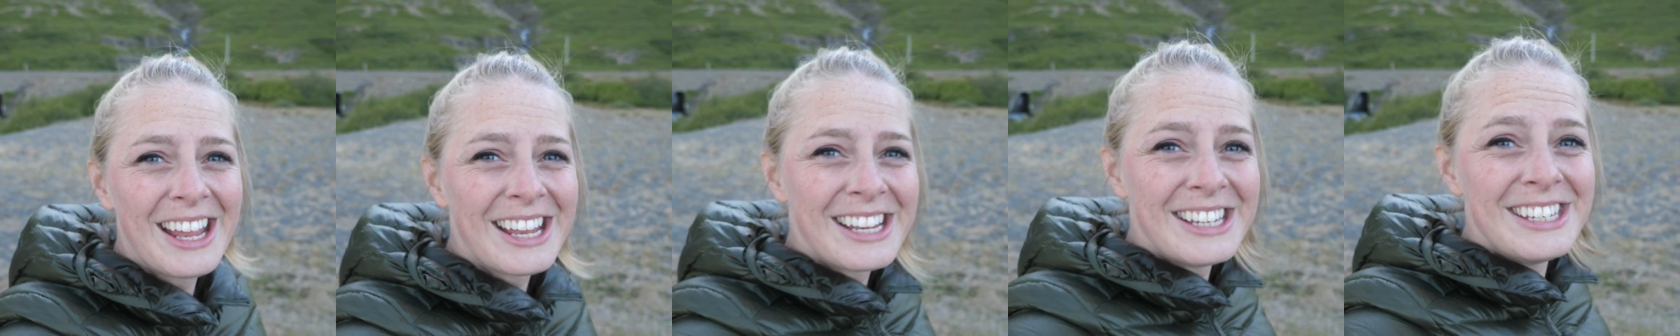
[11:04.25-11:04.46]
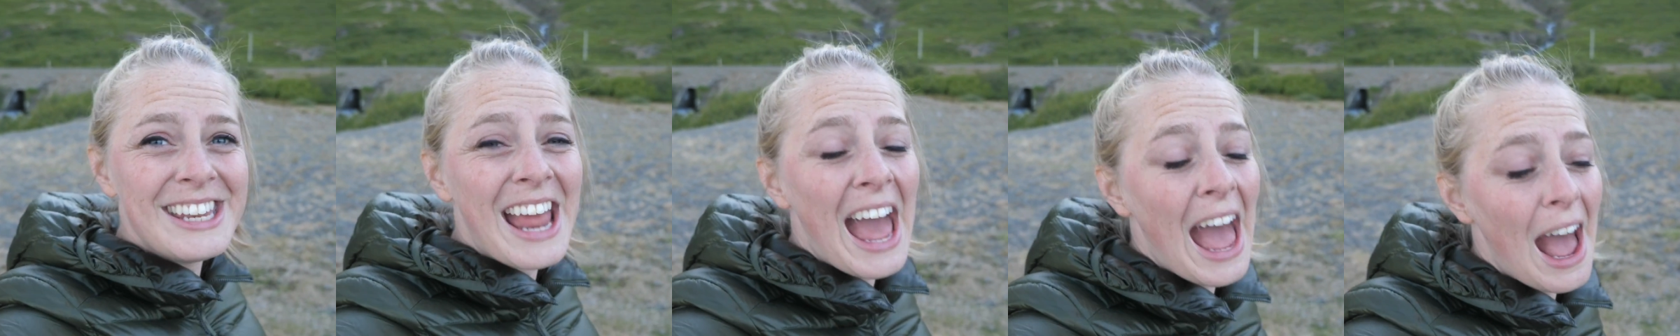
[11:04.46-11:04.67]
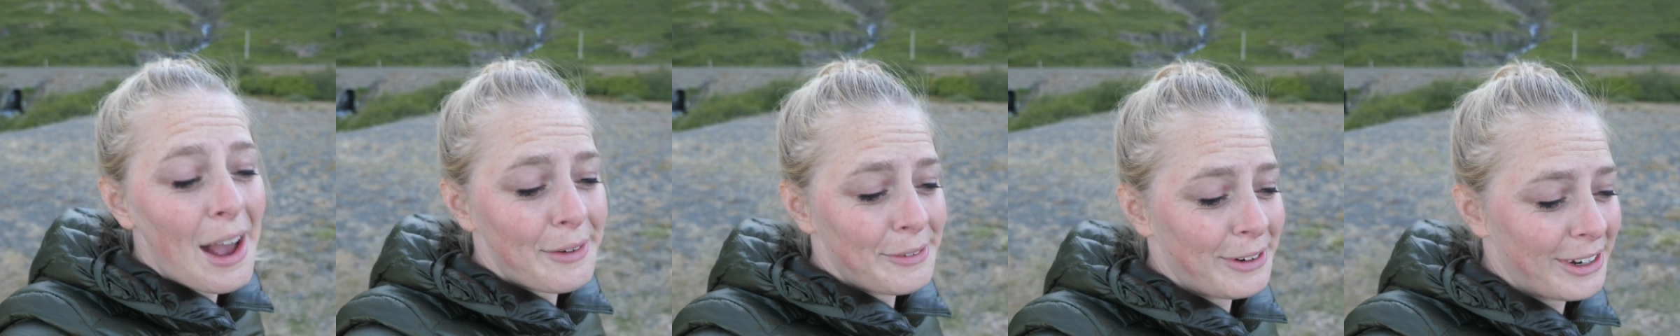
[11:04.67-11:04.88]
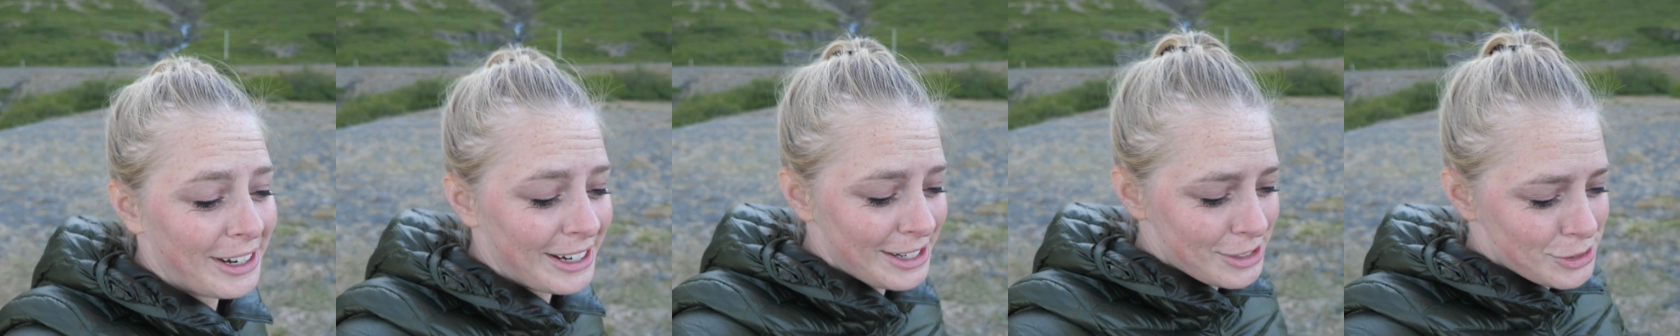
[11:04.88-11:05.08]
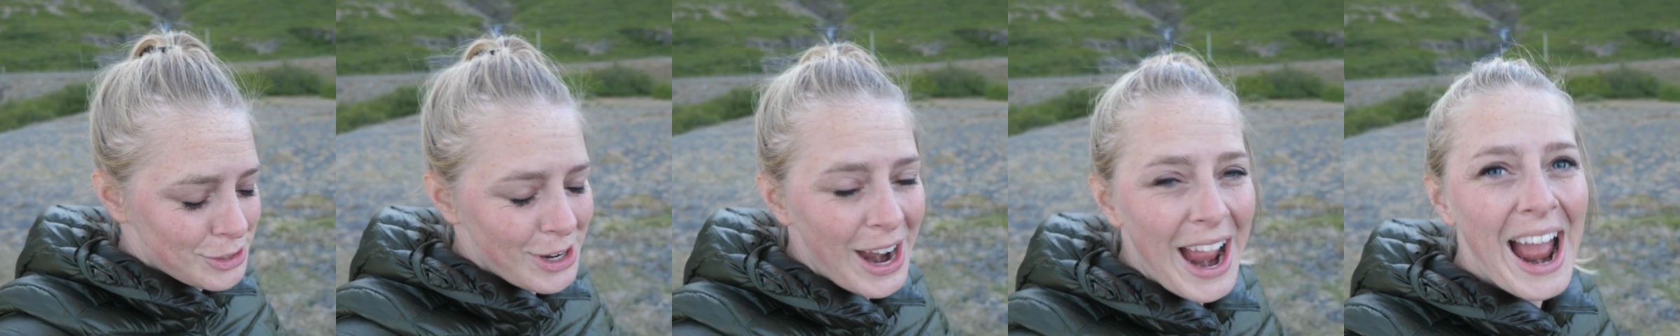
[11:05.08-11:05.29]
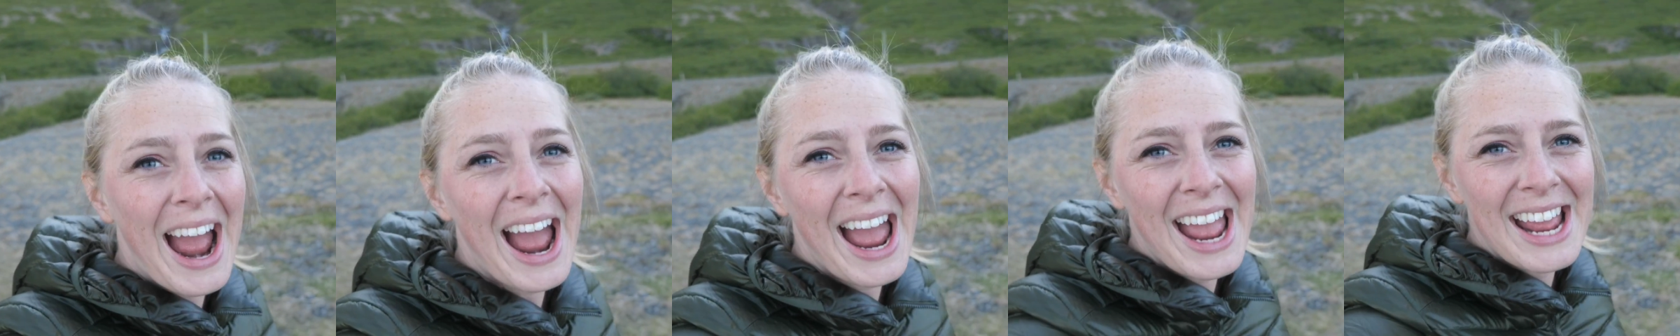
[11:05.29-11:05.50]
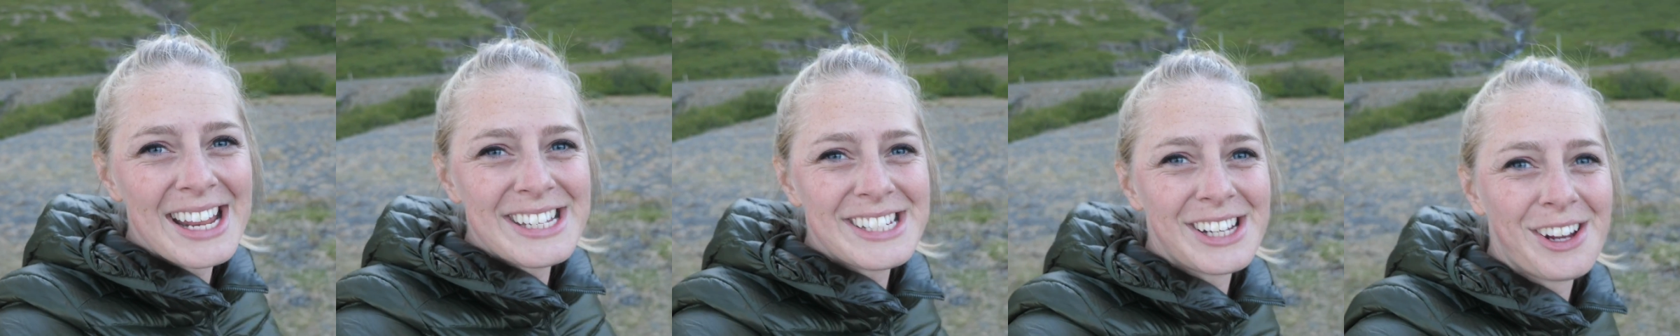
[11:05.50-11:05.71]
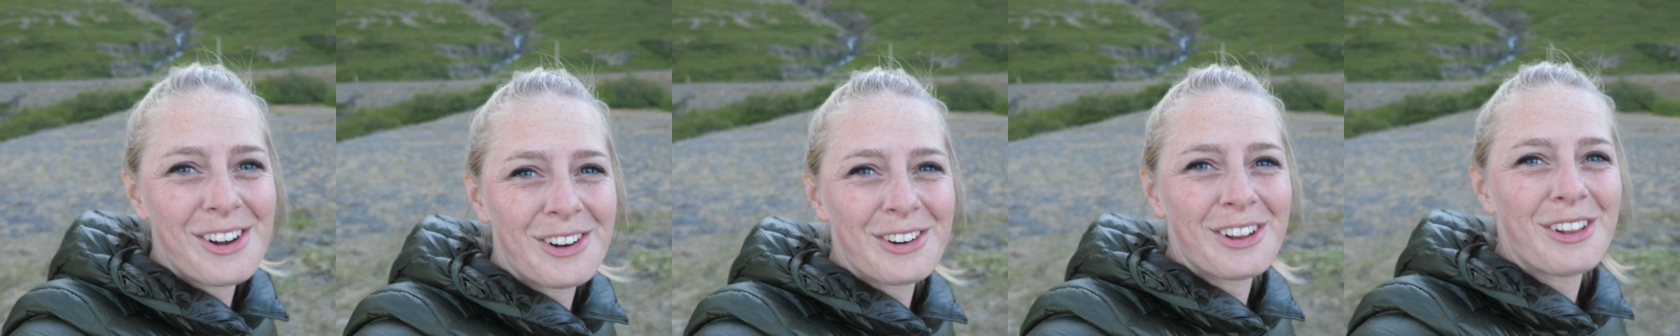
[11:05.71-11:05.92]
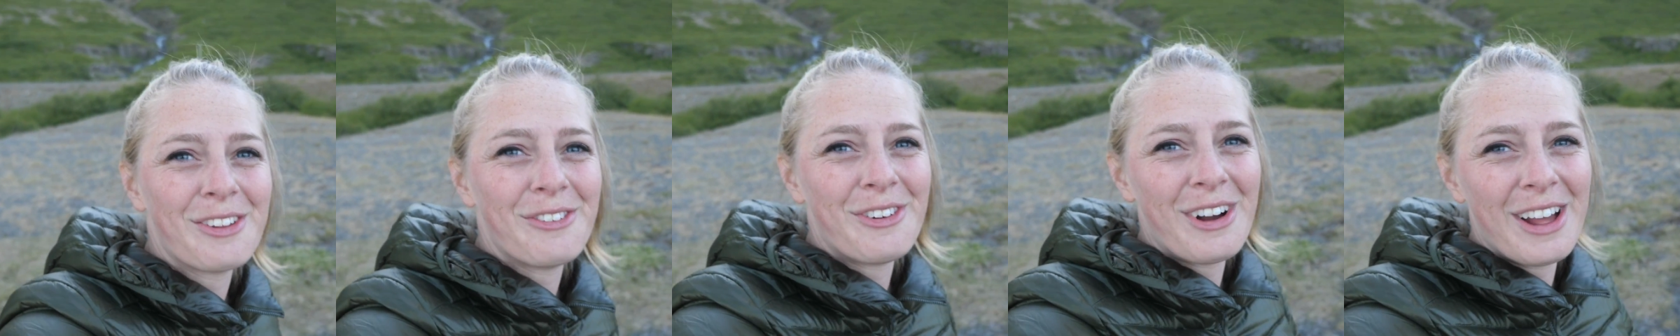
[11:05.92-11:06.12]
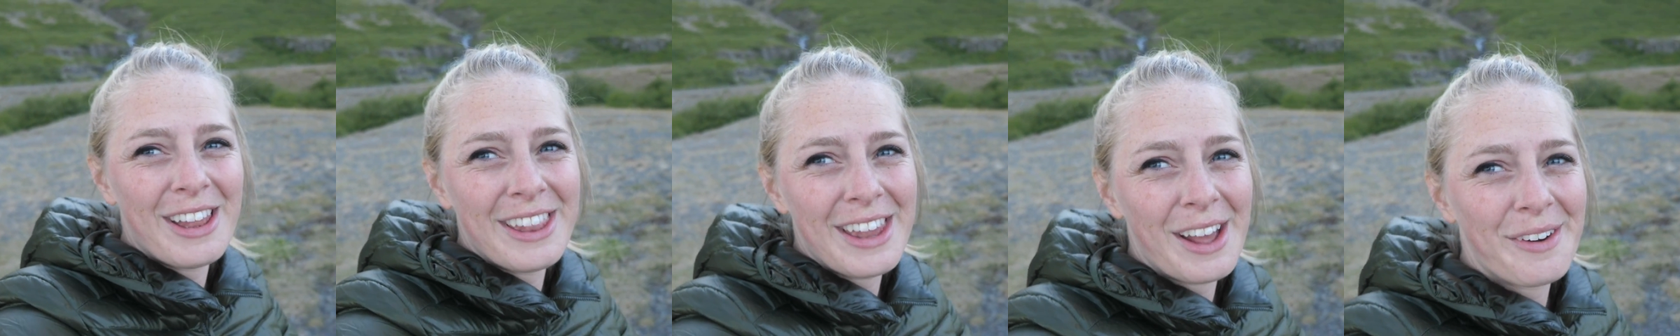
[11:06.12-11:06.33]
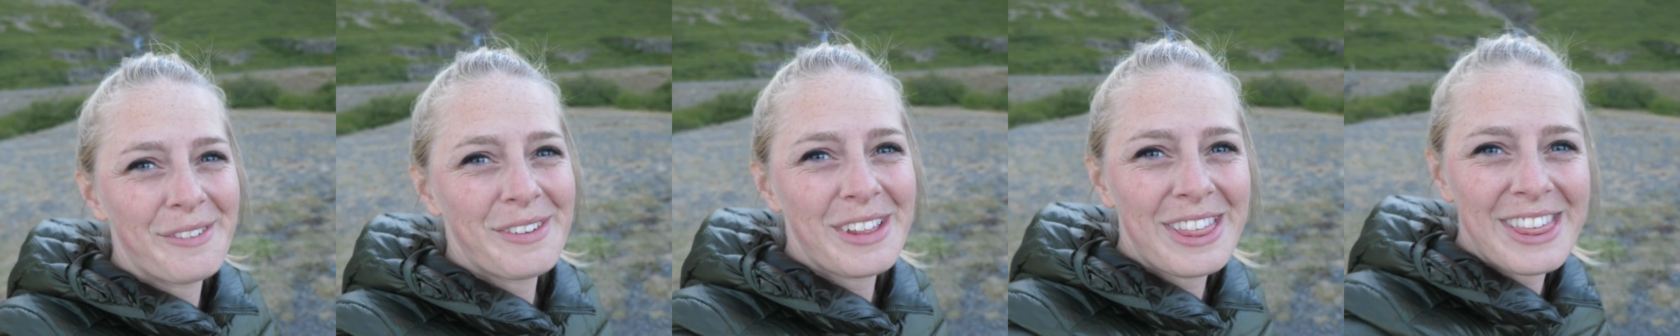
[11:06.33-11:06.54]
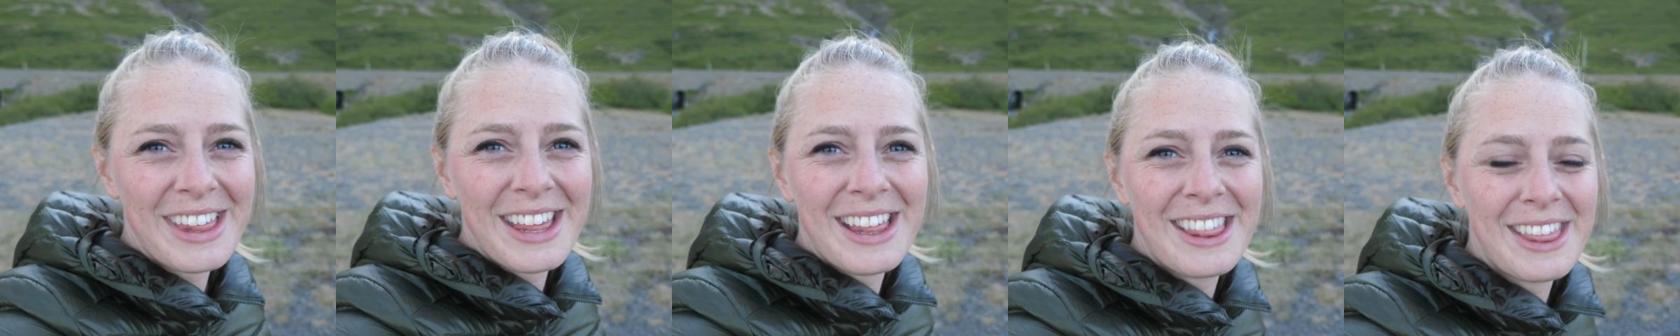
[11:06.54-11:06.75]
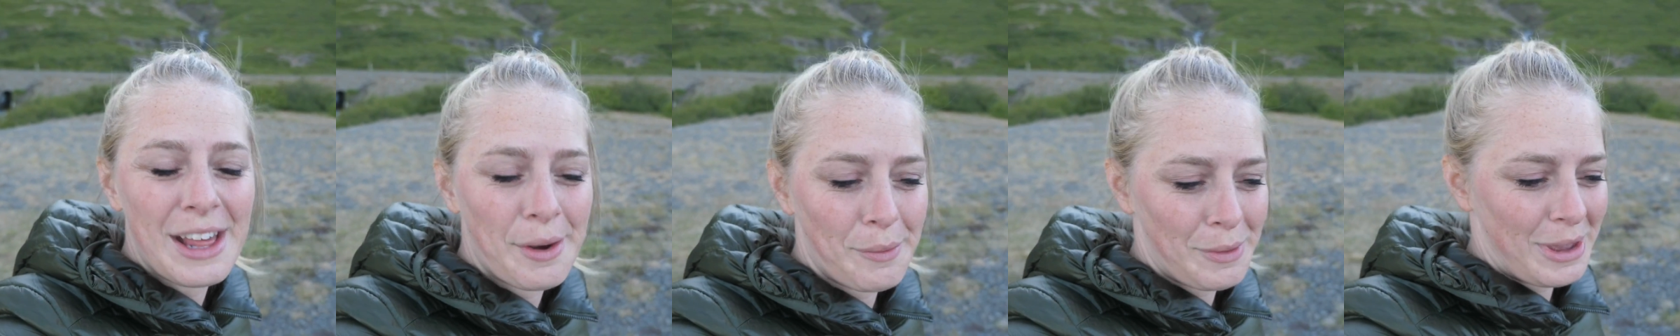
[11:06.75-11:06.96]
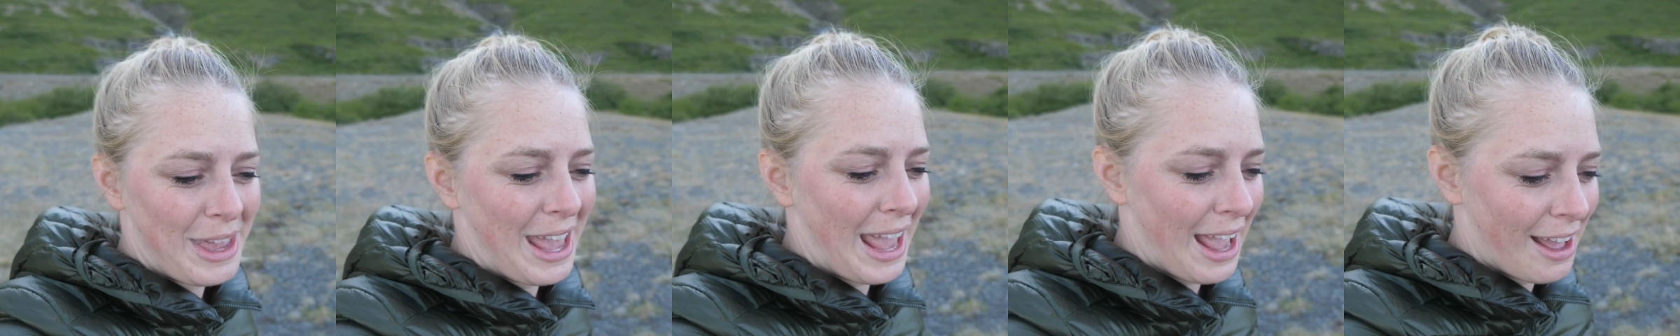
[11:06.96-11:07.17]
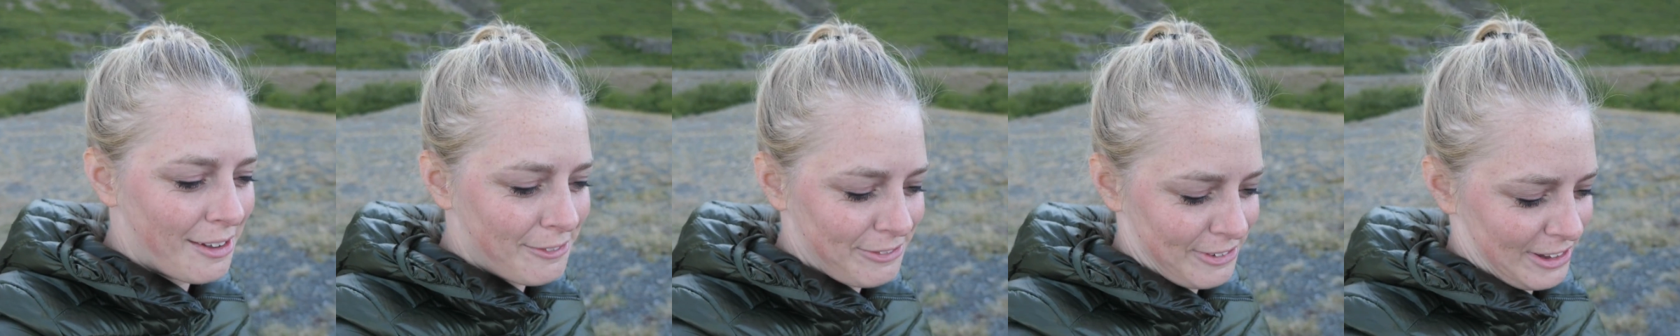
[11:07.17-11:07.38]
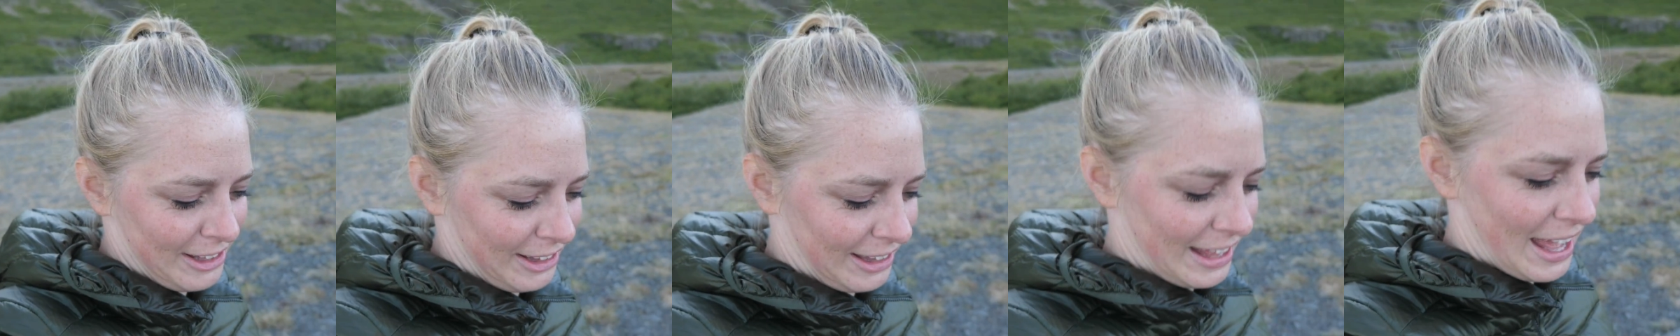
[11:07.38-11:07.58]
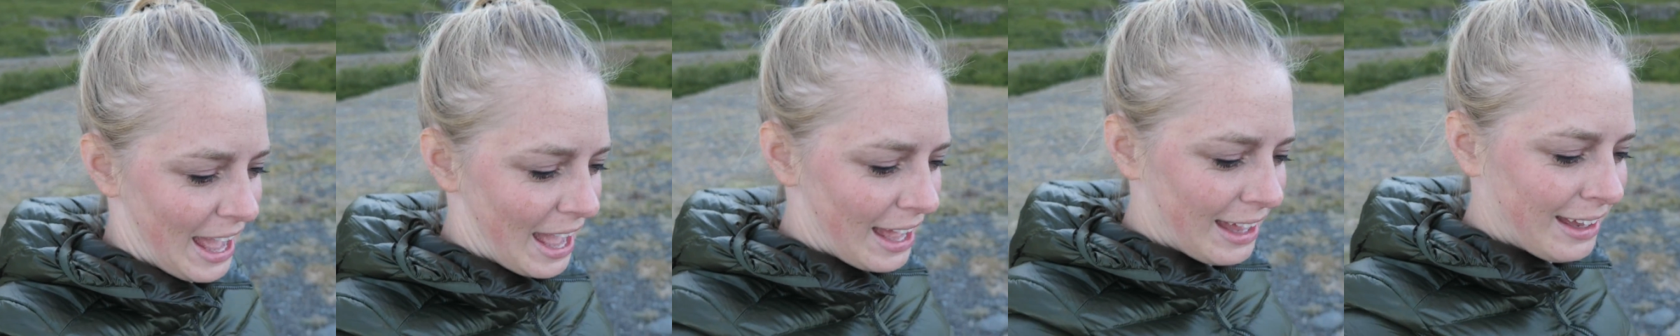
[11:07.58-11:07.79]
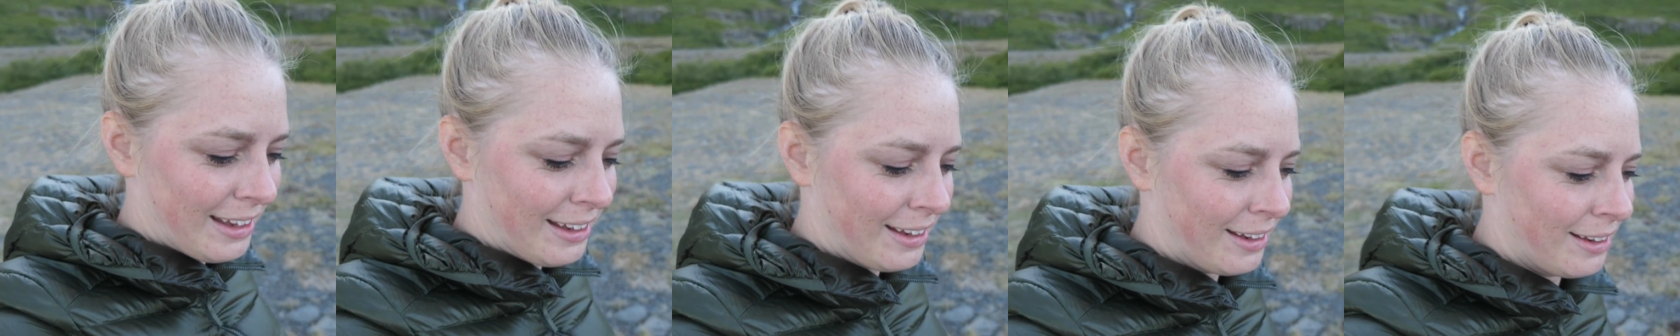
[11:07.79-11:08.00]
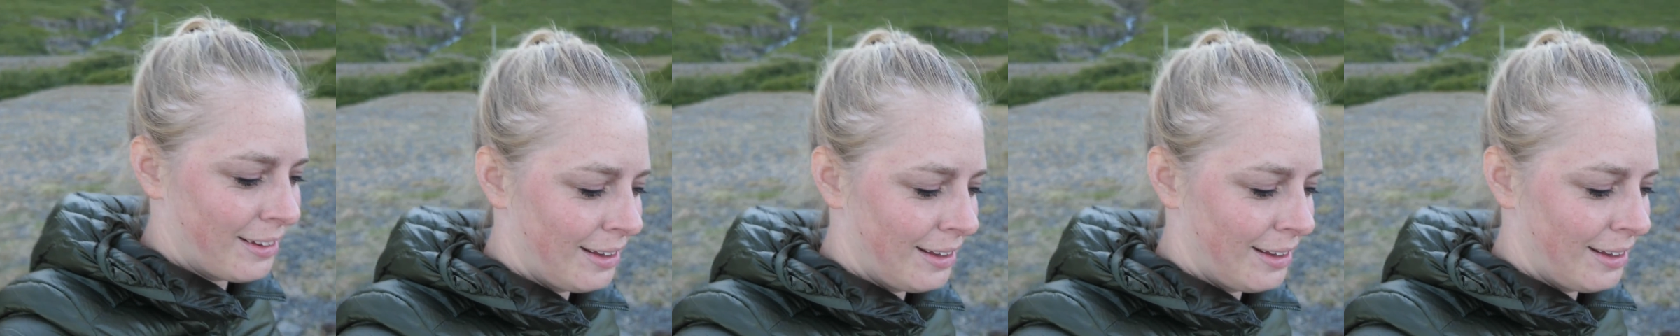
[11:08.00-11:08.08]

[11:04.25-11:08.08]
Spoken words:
Now we're gonna try to go to the one that we think that we can't fail at.